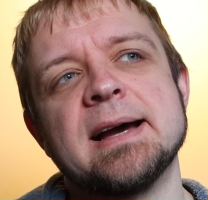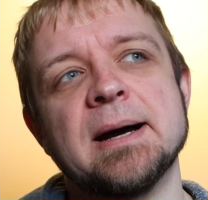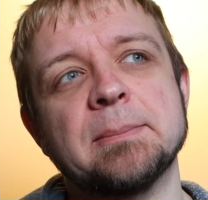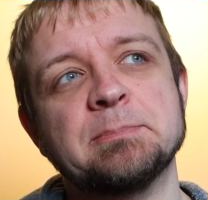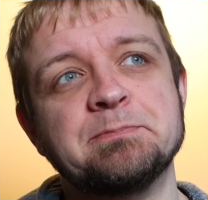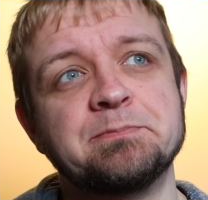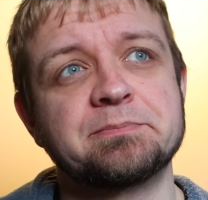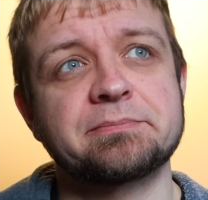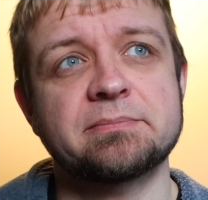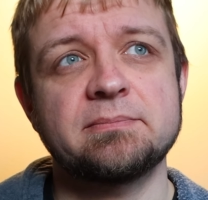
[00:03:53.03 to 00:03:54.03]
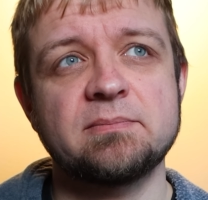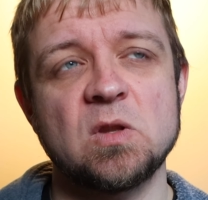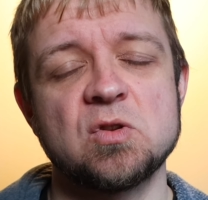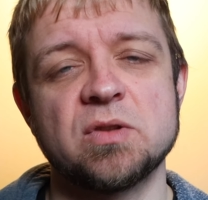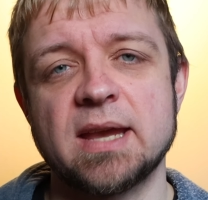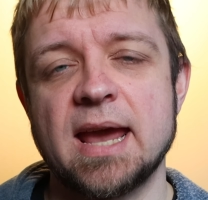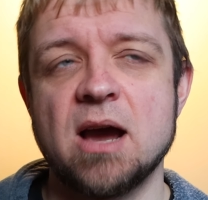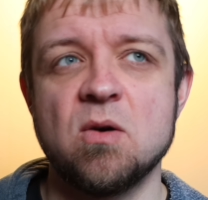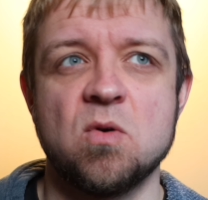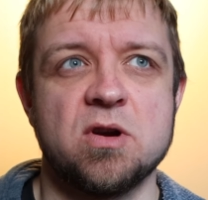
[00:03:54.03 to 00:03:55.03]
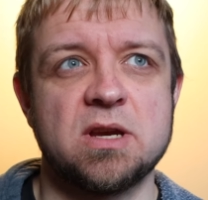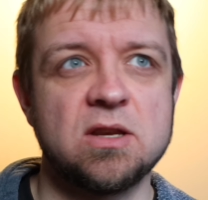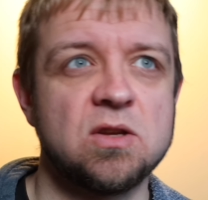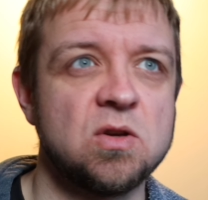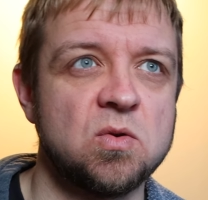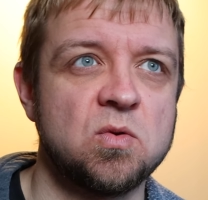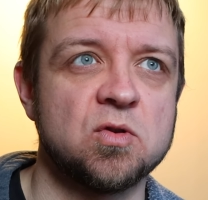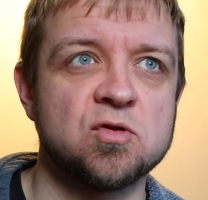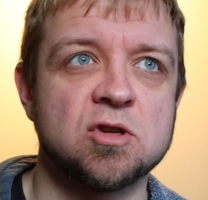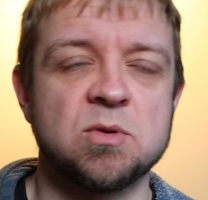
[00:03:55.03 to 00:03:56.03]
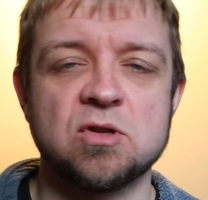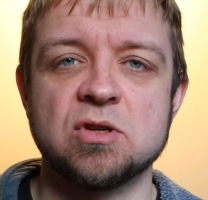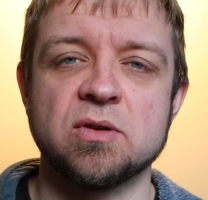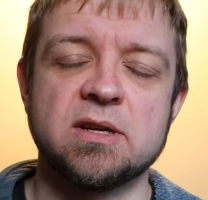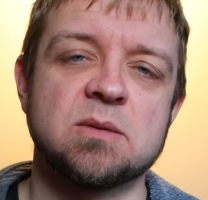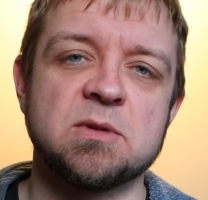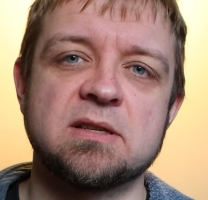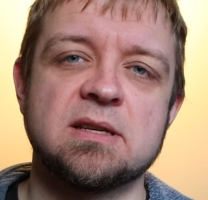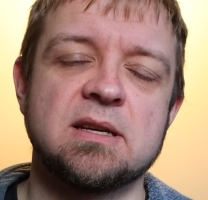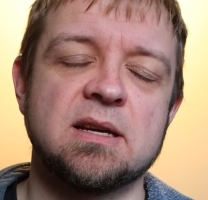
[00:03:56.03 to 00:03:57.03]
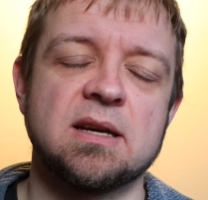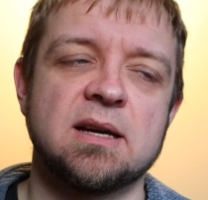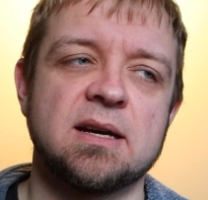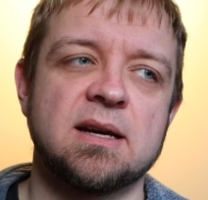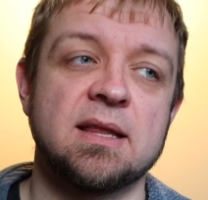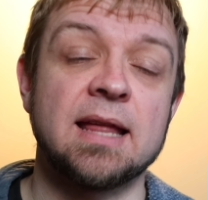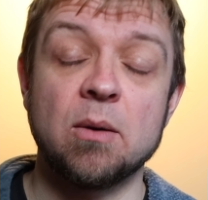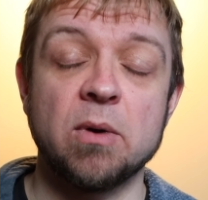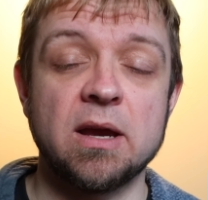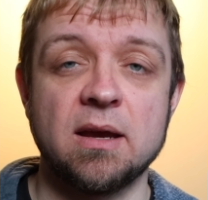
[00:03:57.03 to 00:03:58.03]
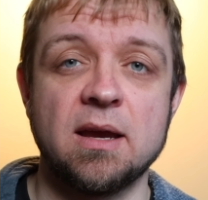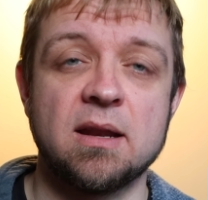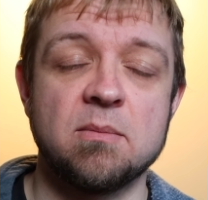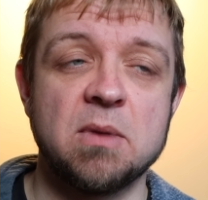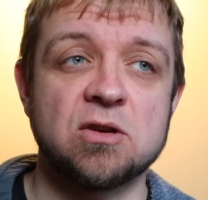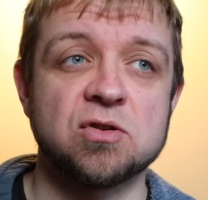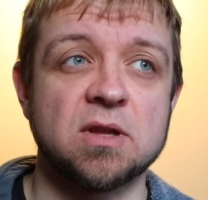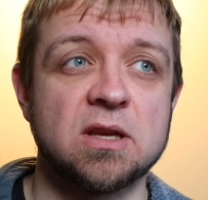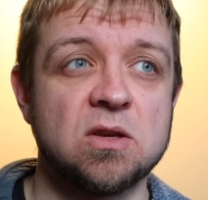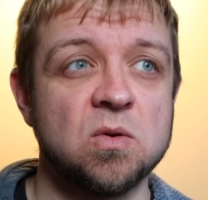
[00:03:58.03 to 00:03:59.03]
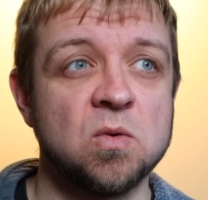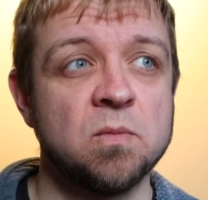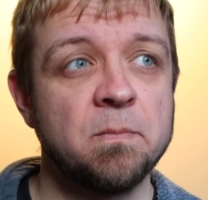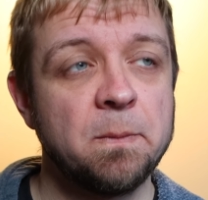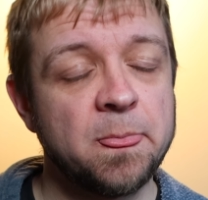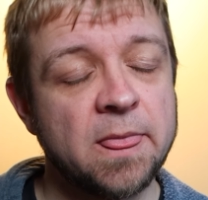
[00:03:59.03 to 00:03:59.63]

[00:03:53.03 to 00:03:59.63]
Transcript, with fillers: Um, so like how can you contribute to your intimacy uh, that way and make sure that you